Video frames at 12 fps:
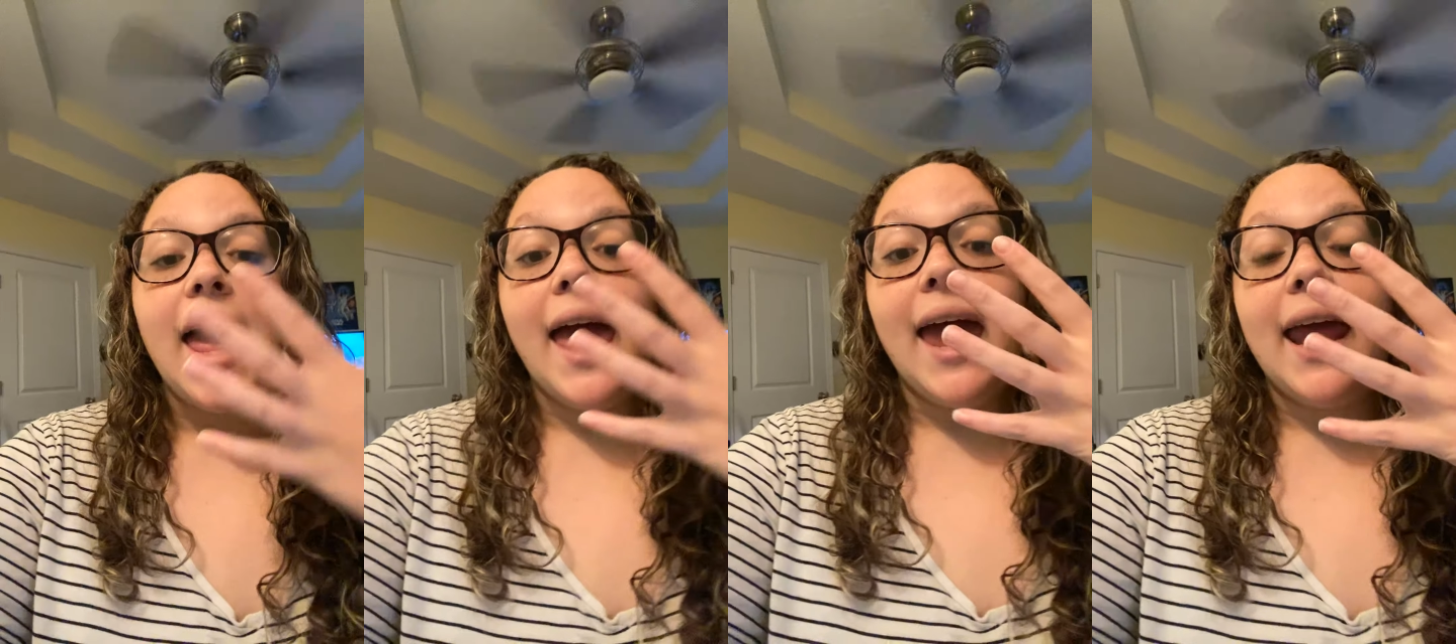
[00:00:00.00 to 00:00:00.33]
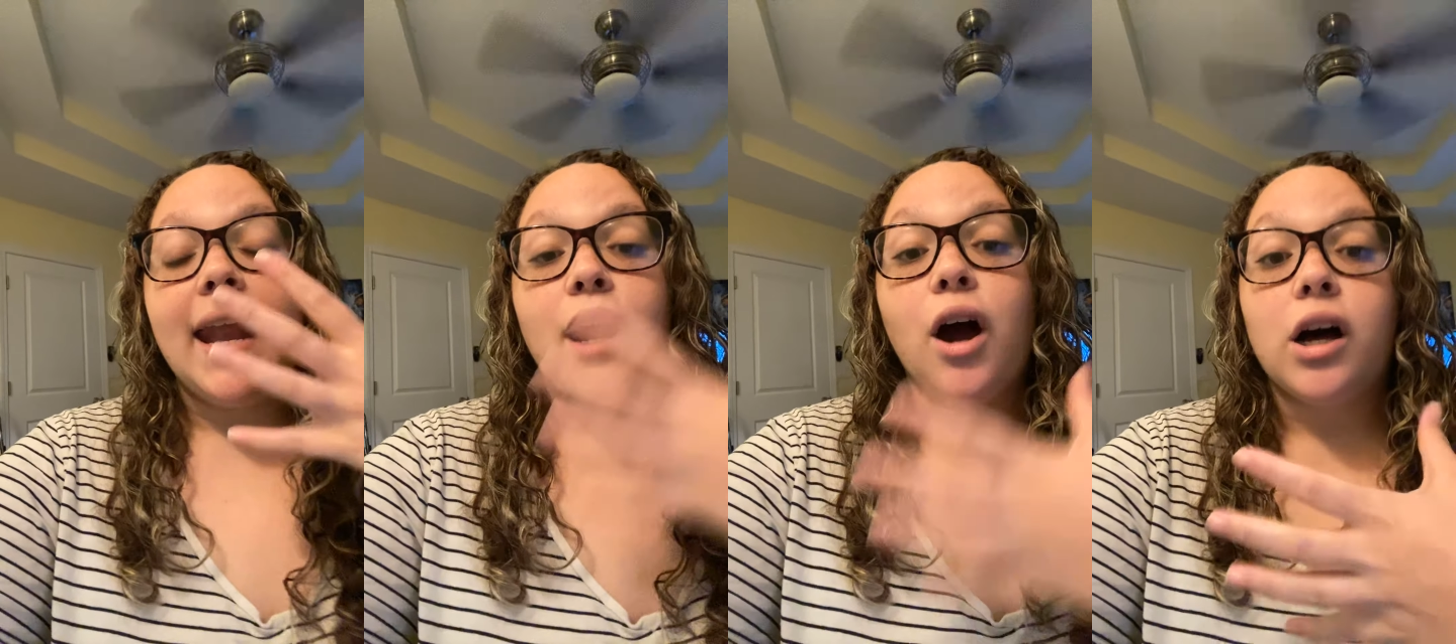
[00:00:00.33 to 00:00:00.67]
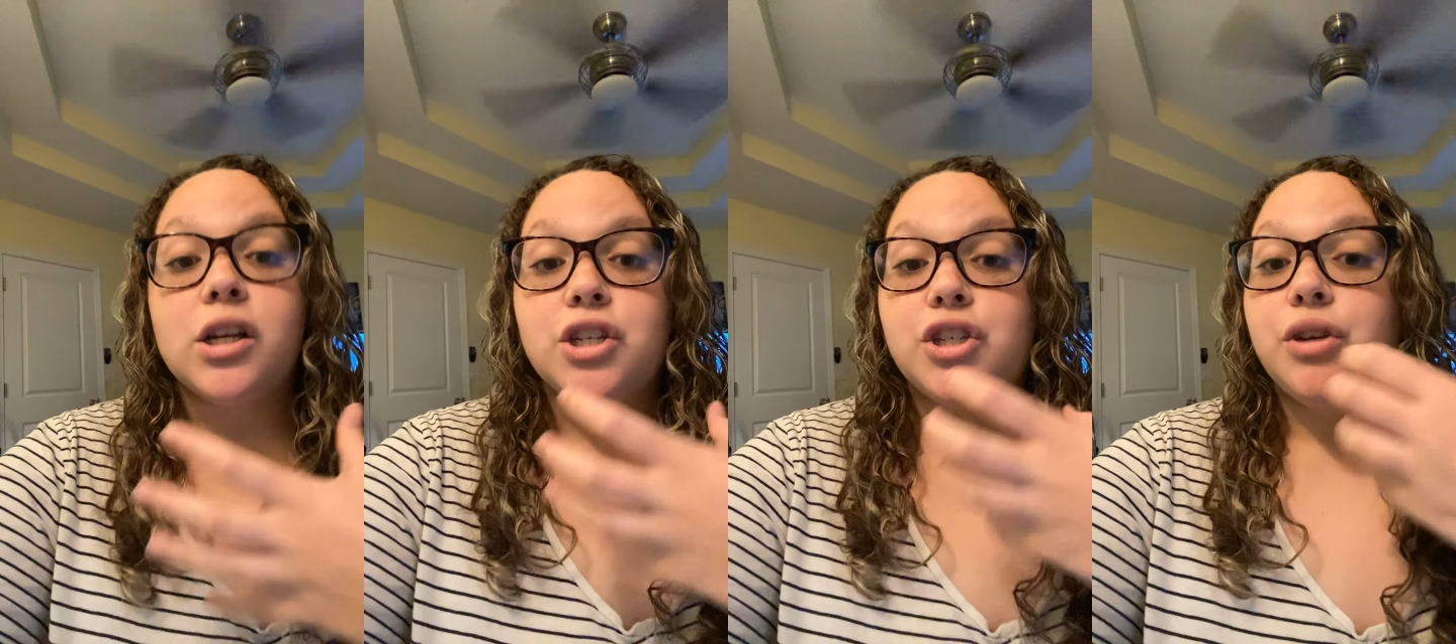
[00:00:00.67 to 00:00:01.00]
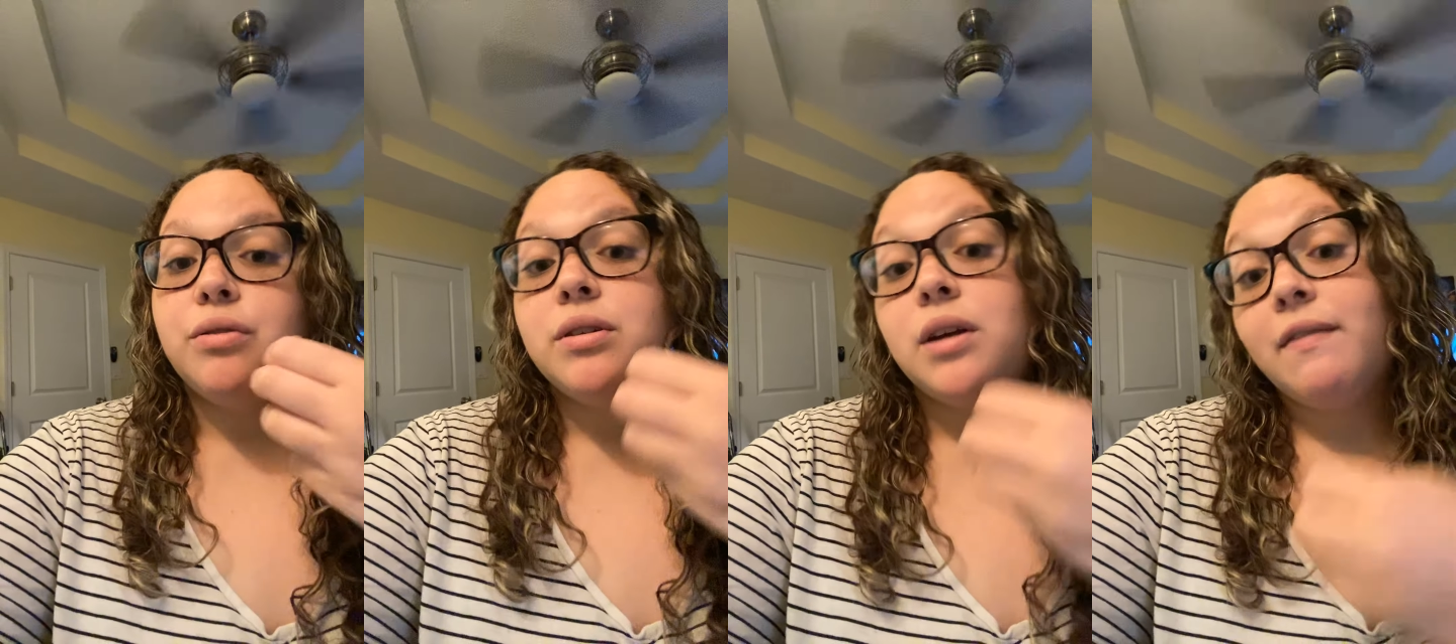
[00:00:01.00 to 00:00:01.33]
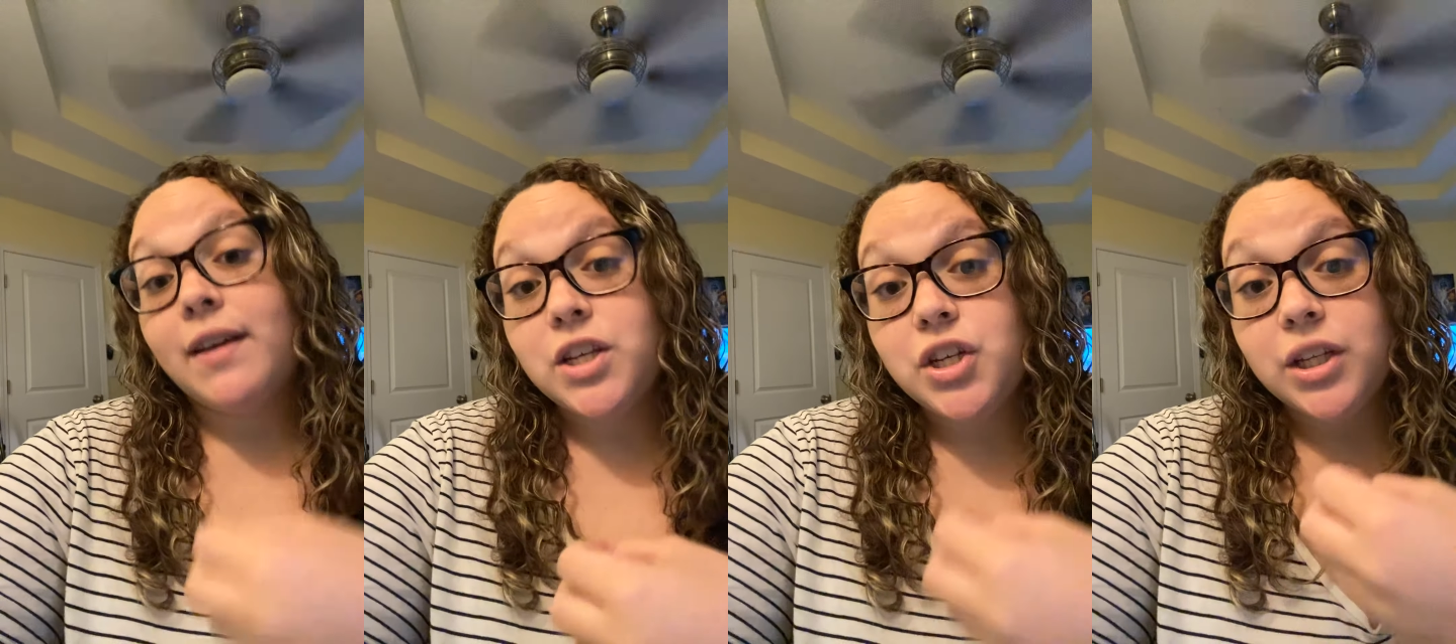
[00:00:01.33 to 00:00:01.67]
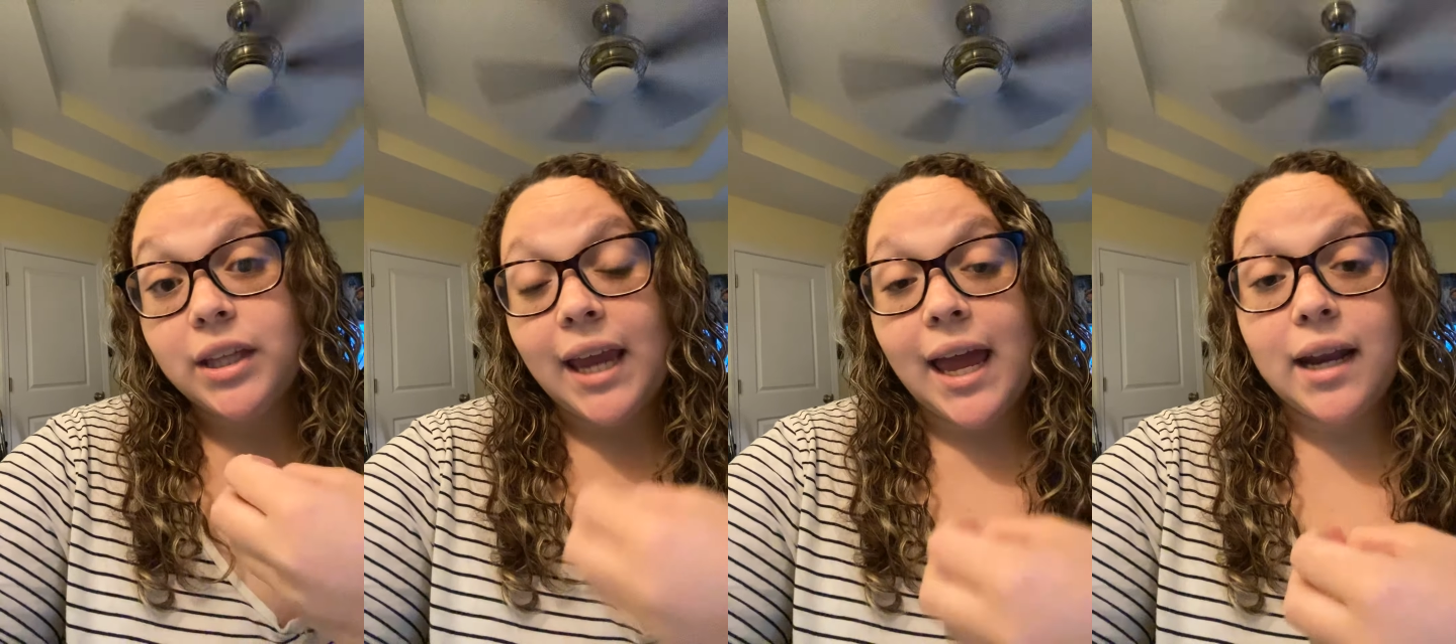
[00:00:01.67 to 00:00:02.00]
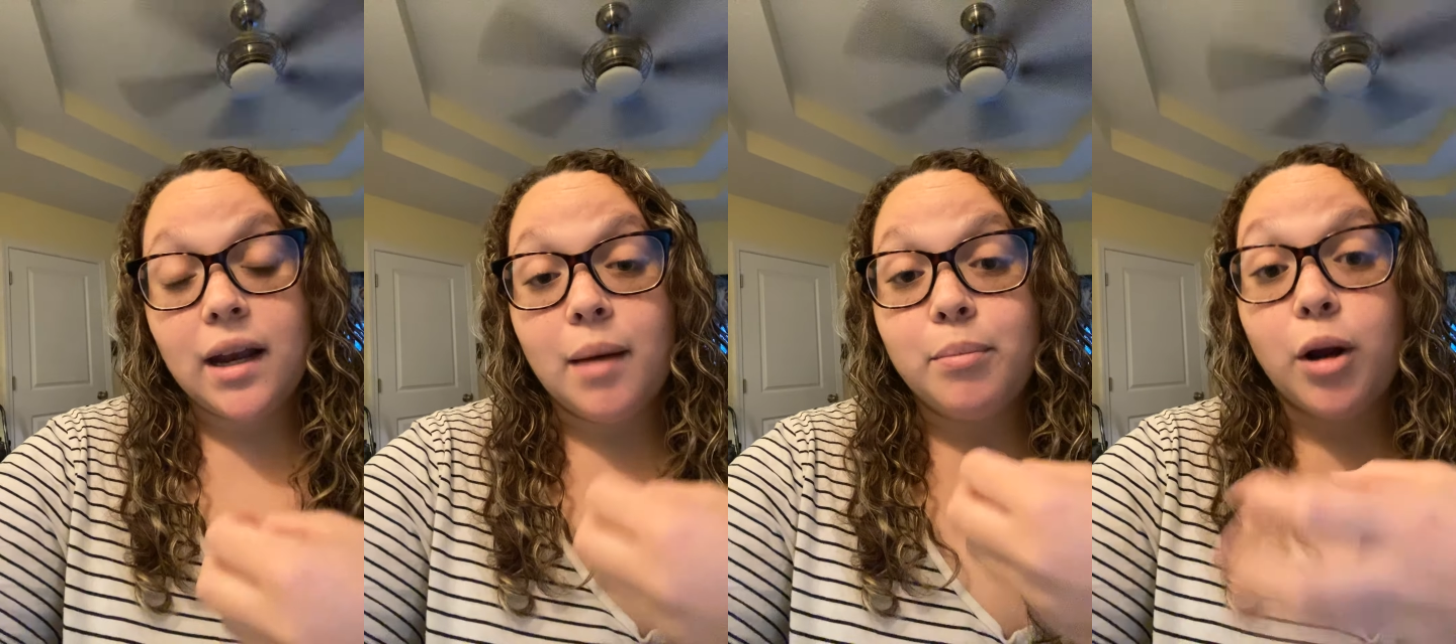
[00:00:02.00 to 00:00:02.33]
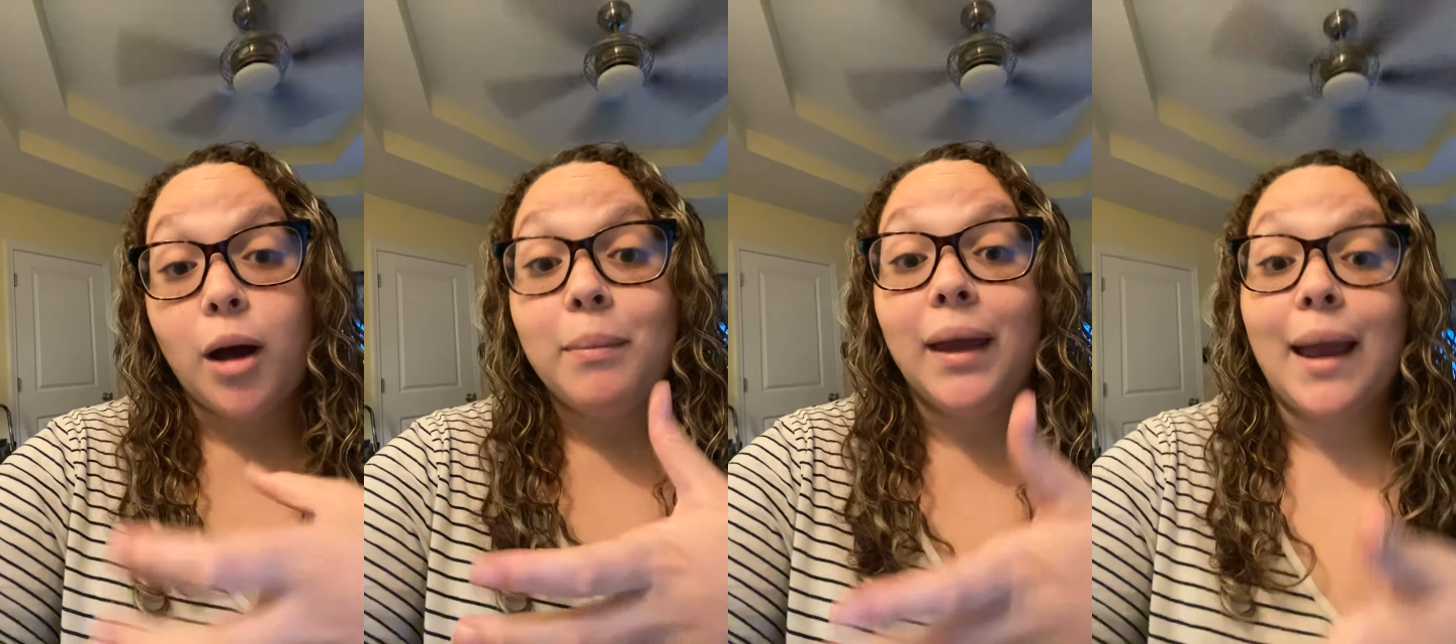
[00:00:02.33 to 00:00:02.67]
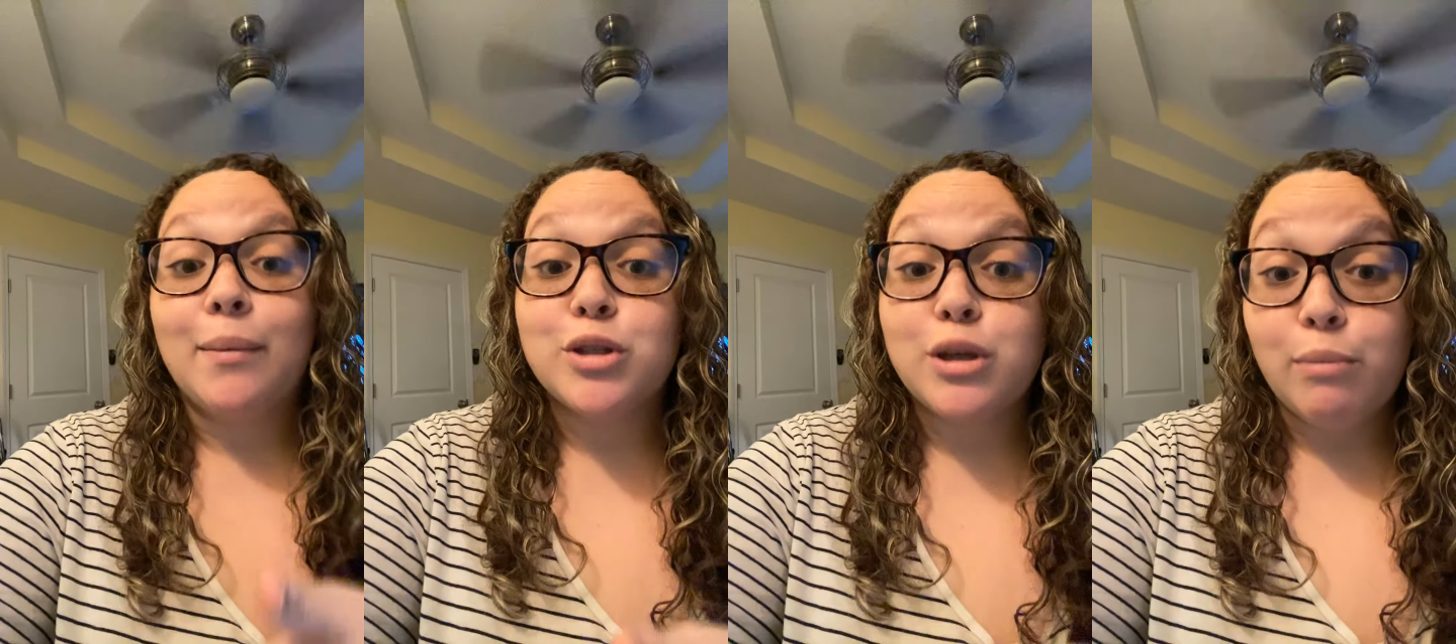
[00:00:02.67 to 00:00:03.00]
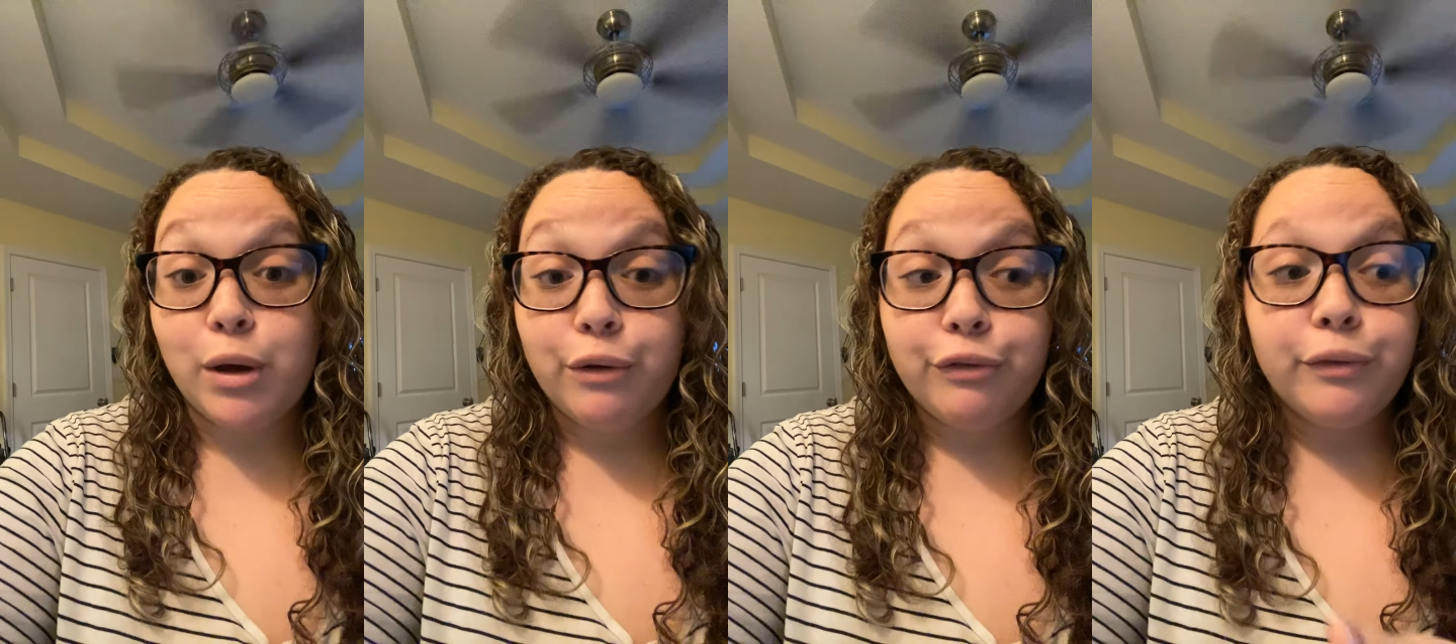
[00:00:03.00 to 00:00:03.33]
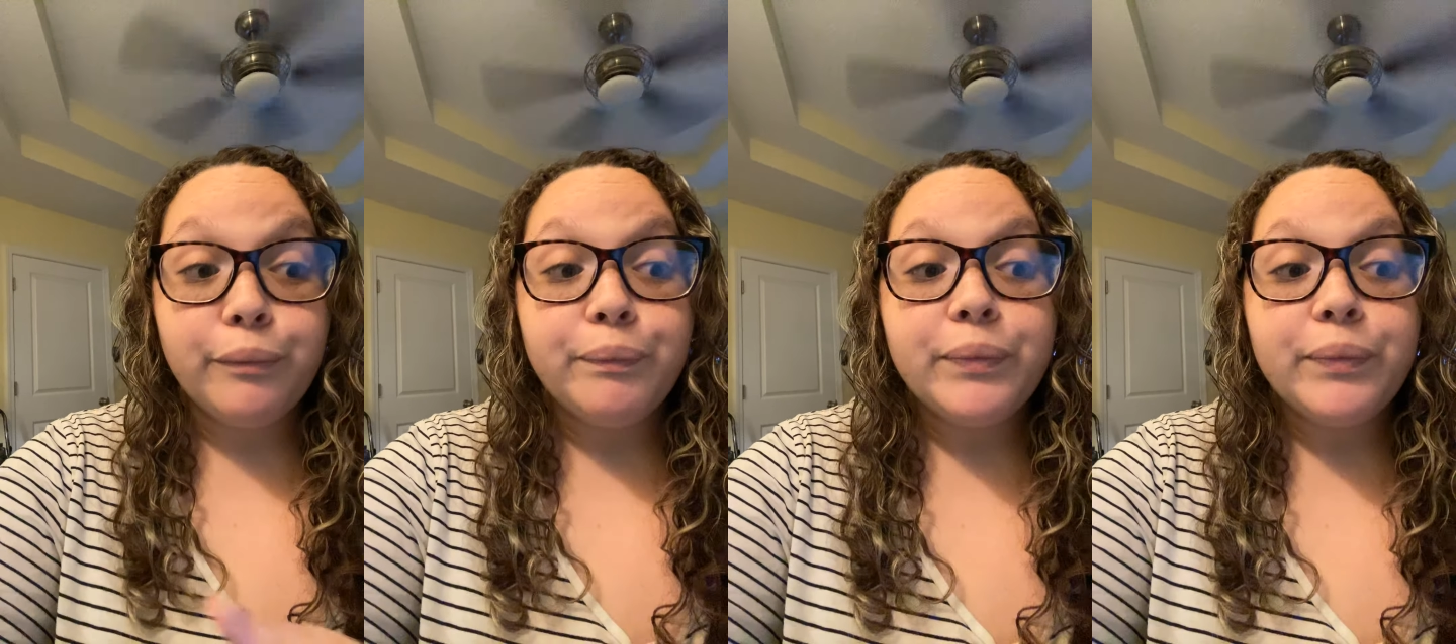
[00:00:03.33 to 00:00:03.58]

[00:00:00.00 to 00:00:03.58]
and it causes you to eventually end up not being able to move.